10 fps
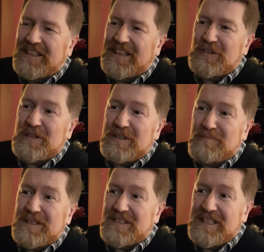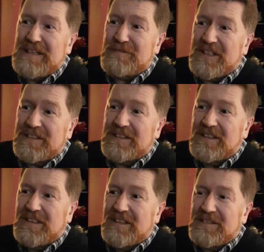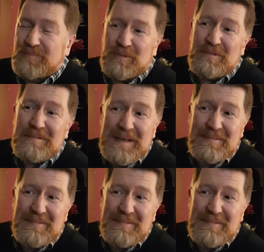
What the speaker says: and on a Monday evening, probably